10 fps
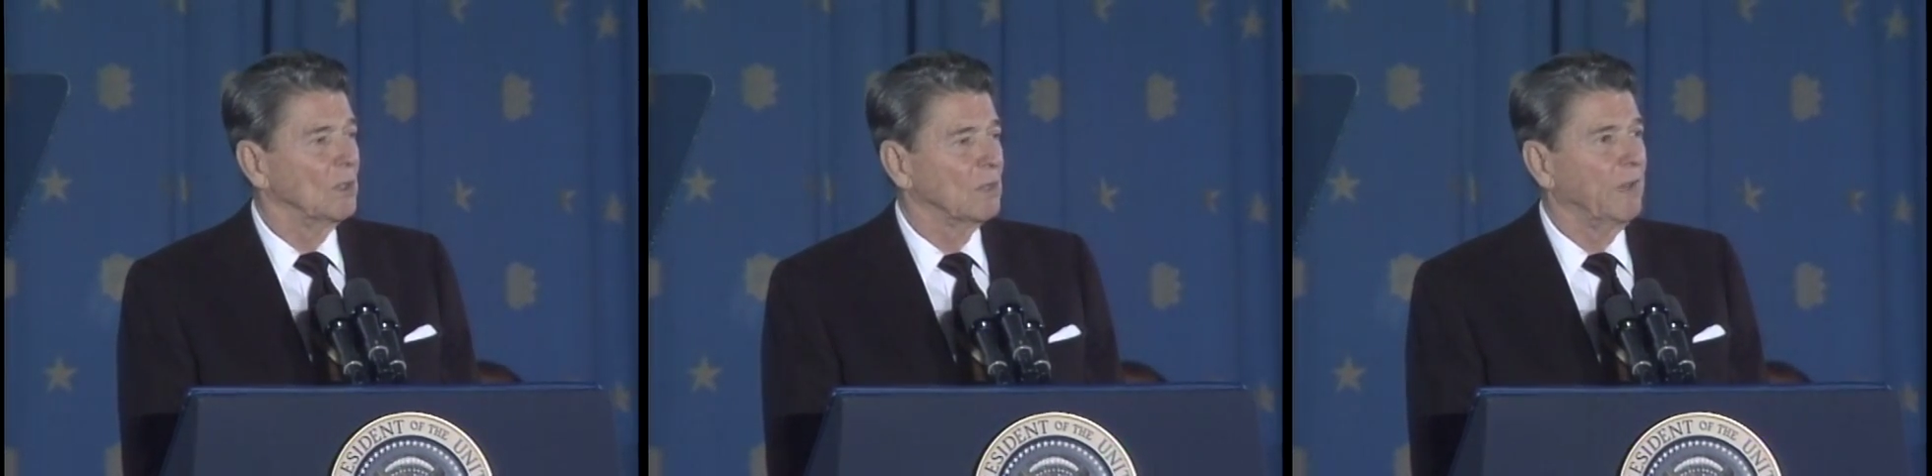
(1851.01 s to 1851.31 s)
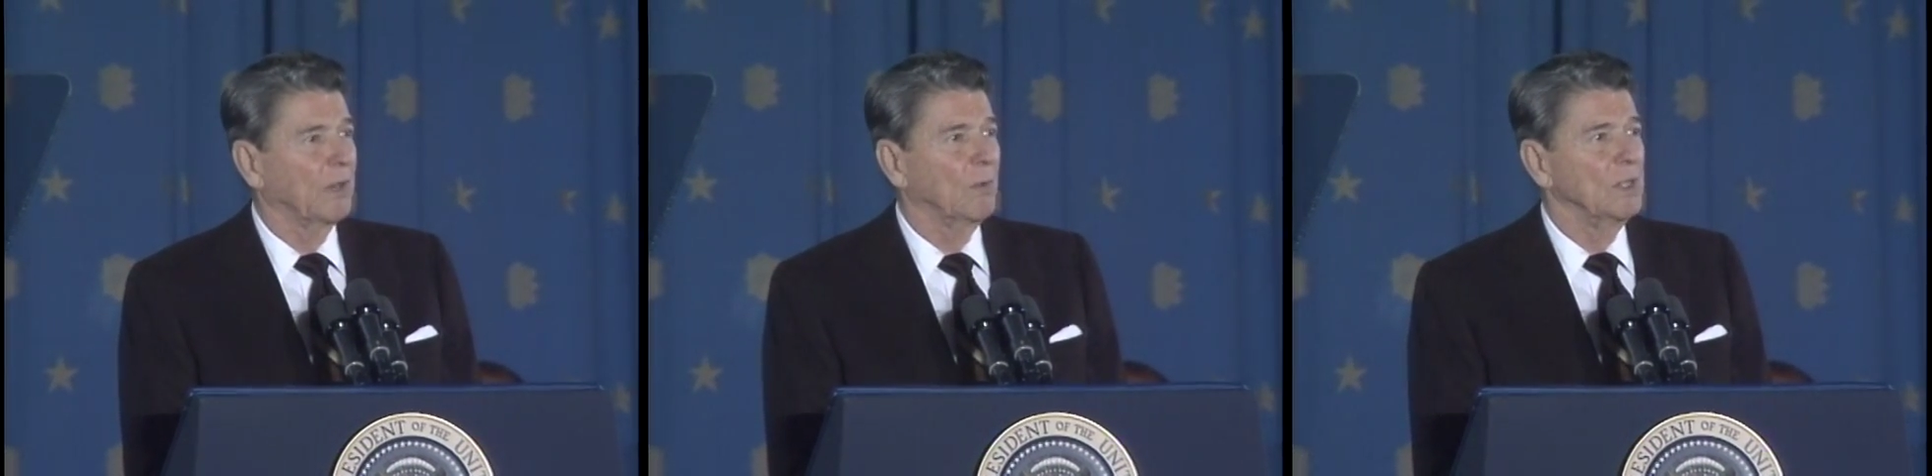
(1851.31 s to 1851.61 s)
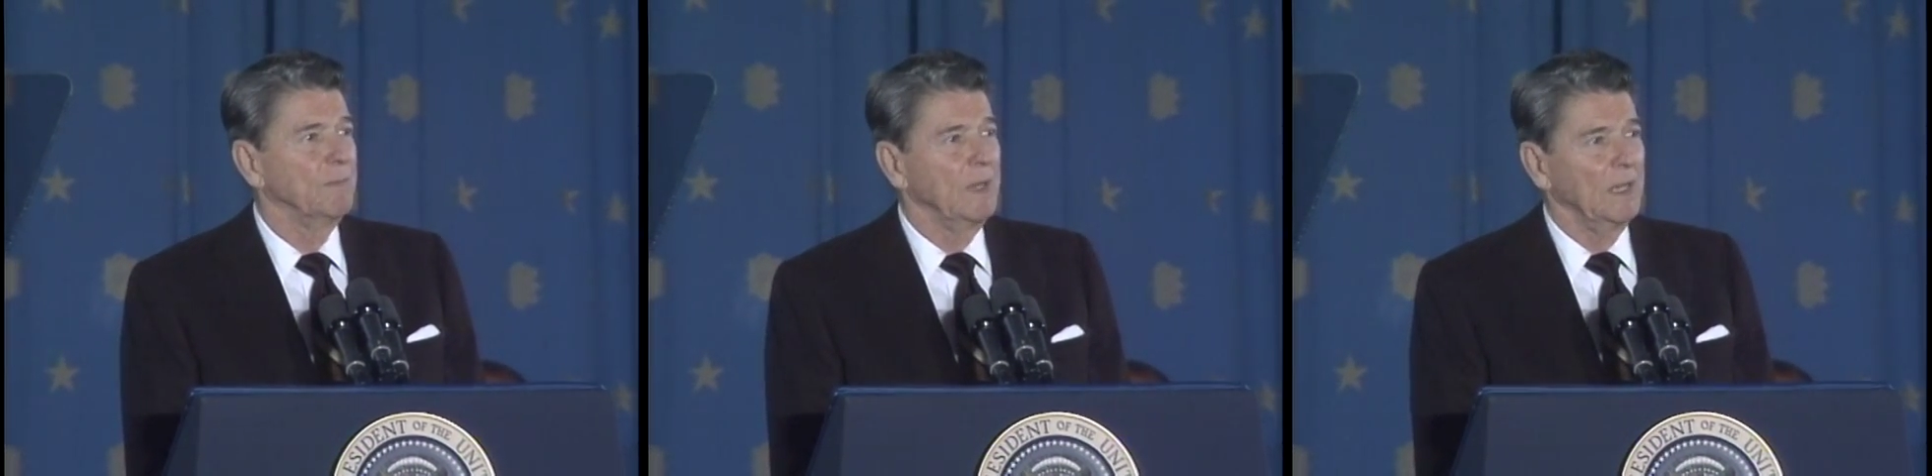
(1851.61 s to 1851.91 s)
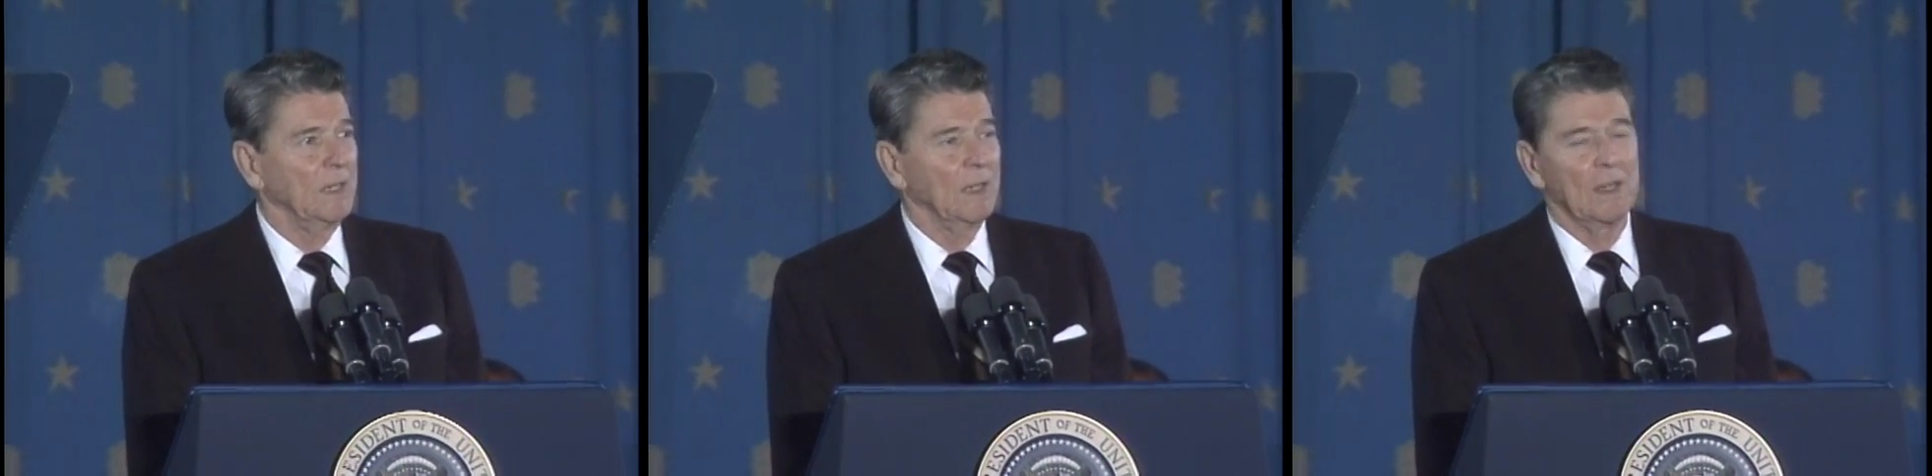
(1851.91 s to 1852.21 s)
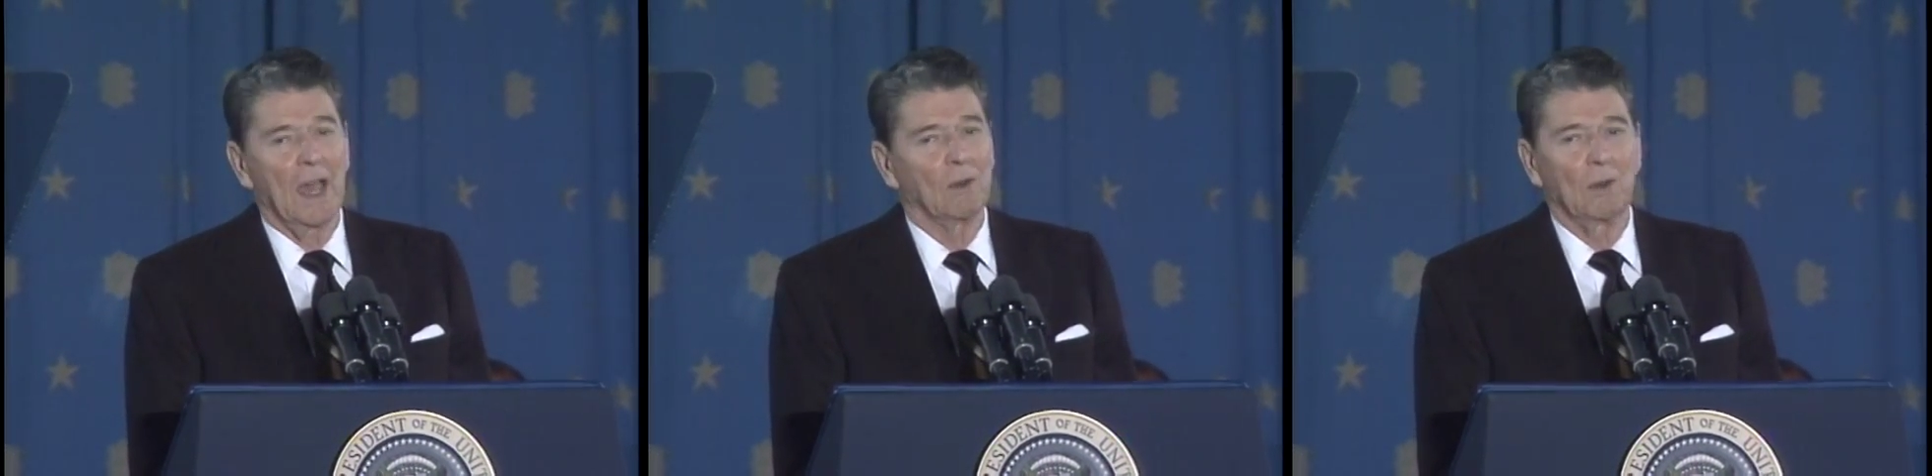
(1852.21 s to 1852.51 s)
those victories mean,
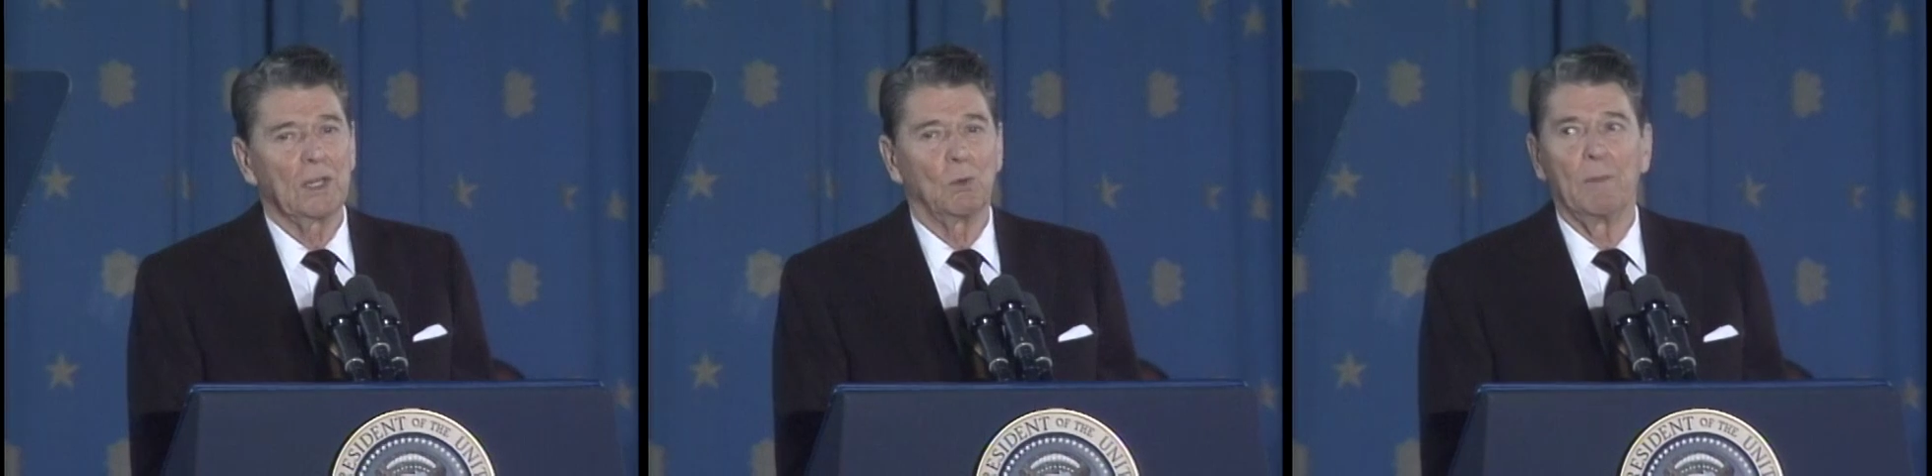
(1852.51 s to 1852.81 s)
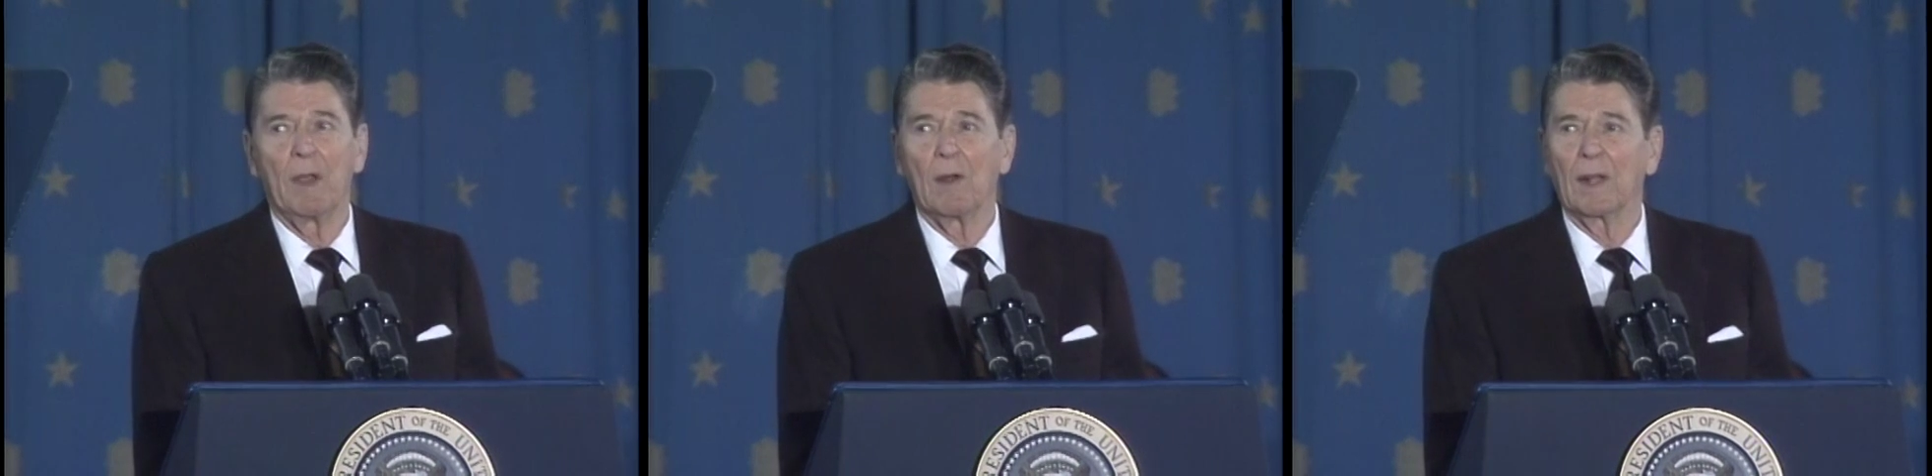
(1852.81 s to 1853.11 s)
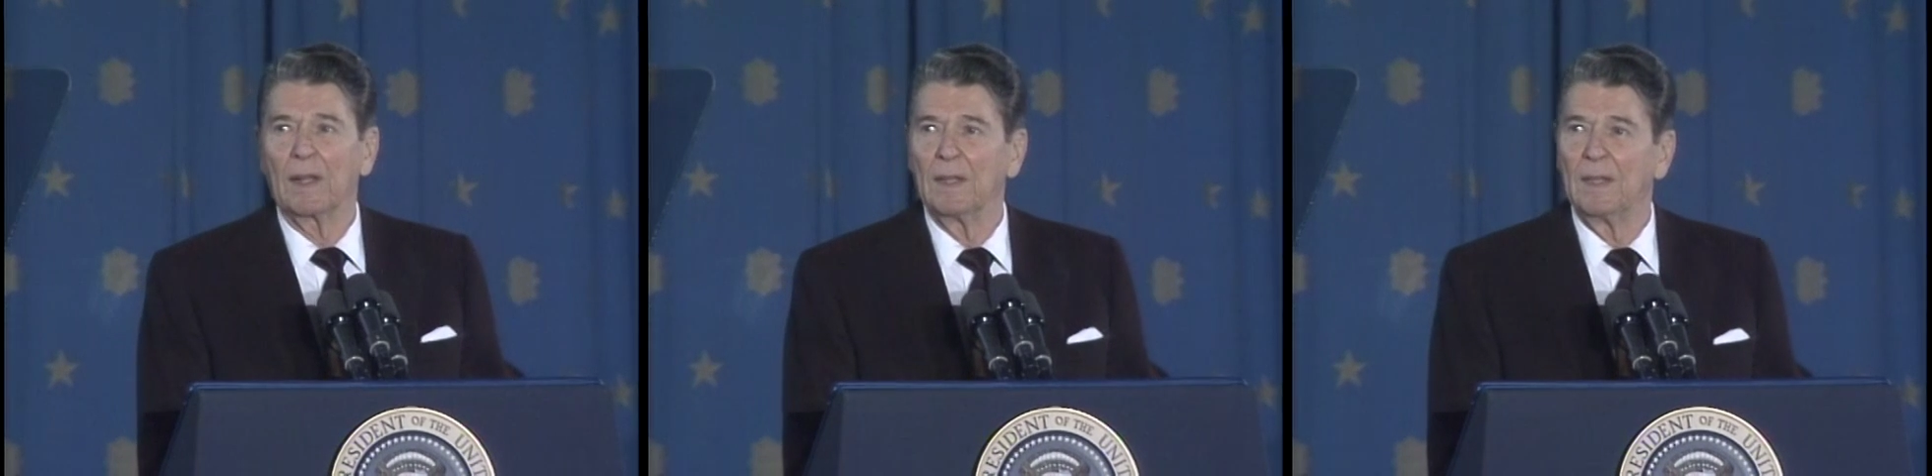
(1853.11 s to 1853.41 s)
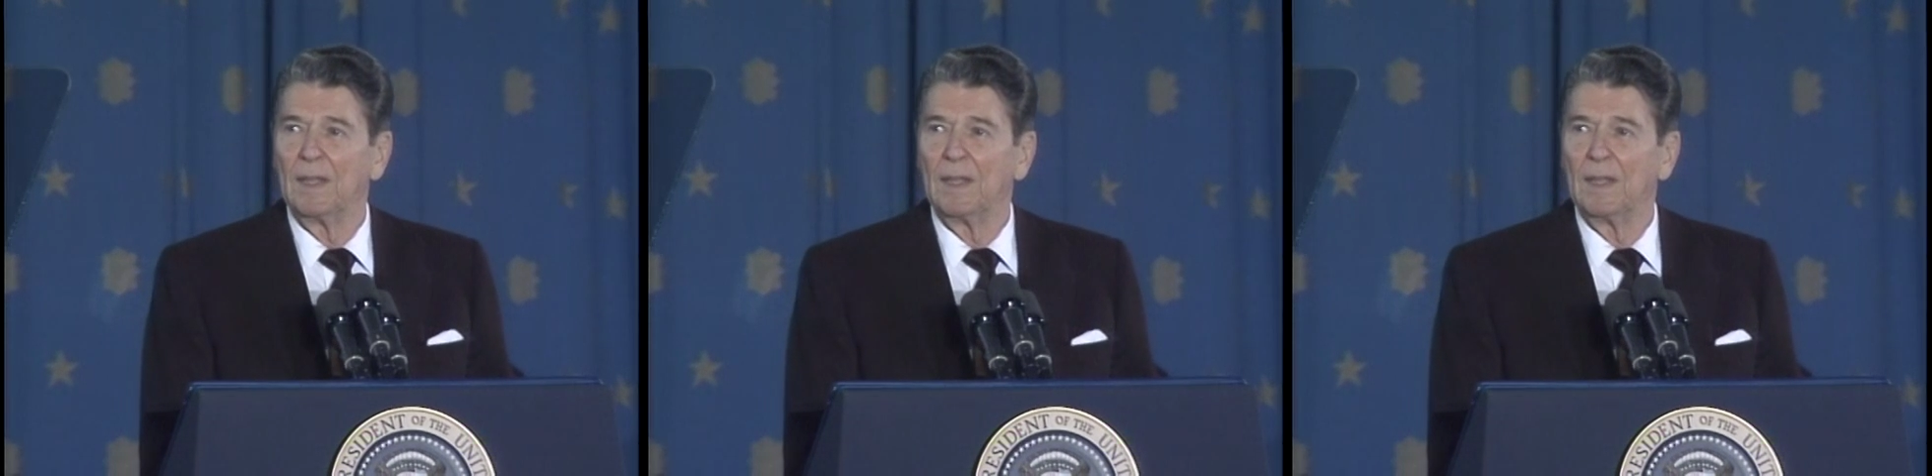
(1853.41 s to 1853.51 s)
not only to America,